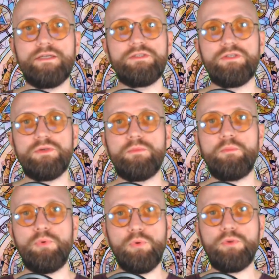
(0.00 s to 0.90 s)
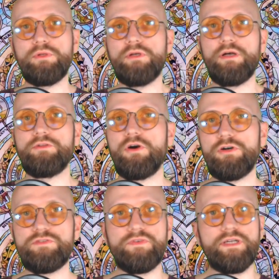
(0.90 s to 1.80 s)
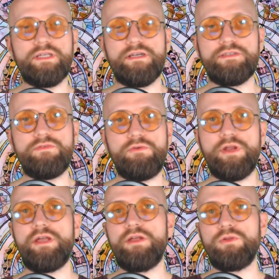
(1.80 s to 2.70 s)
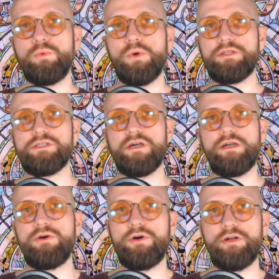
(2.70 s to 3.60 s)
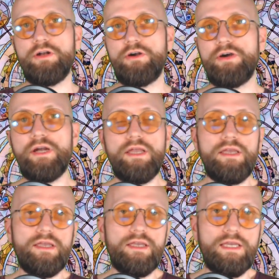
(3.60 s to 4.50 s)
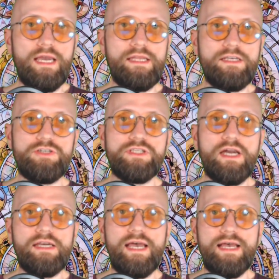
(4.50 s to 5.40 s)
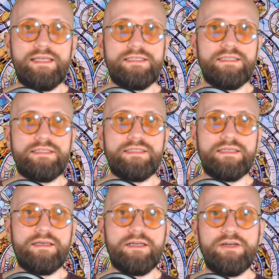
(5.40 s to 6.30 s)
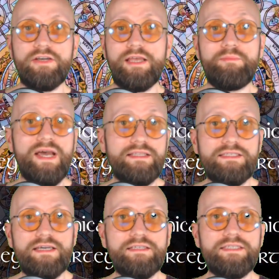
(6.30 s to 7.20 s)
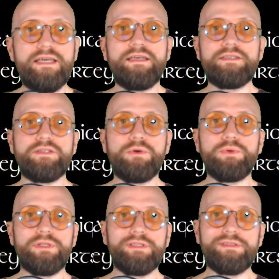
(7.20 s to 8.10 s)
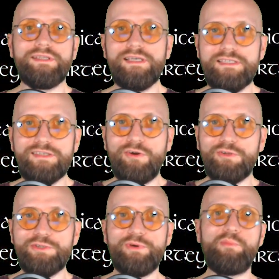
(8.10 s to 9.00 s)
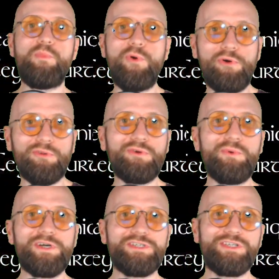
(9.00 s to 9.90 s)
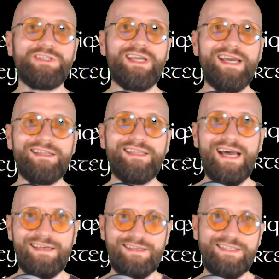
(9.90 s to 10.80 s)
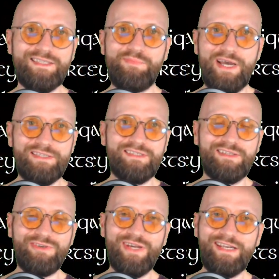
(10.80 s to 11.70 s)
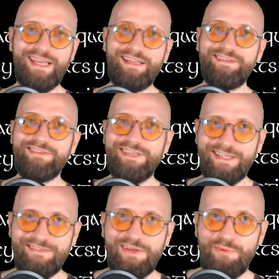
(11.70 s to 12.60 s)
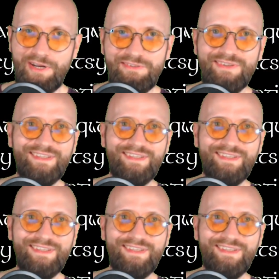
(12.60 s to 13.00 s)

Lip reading: to pull an Archfey that is free to one side or another. And each side has its good and bad sides, so it's also a moral question, and that is the best that you can get in D&D, right?